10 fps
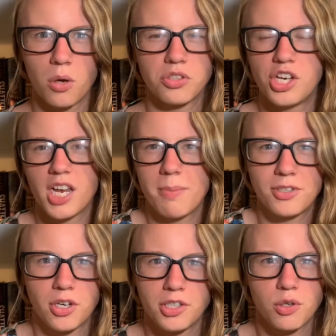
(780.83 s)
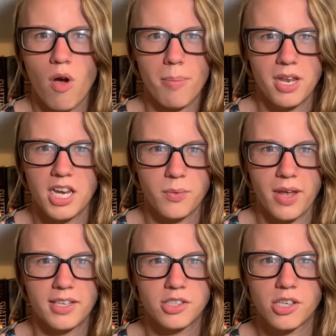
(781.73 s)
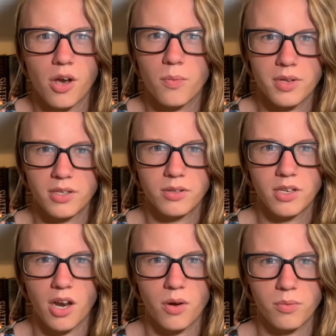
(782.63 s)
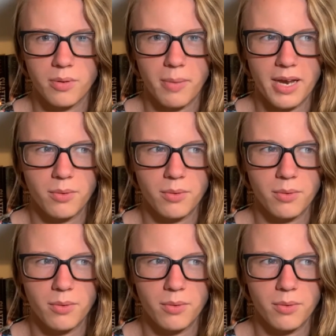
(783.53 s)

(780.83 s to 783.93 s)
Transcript: she can be turned into a weapon anyway, so we might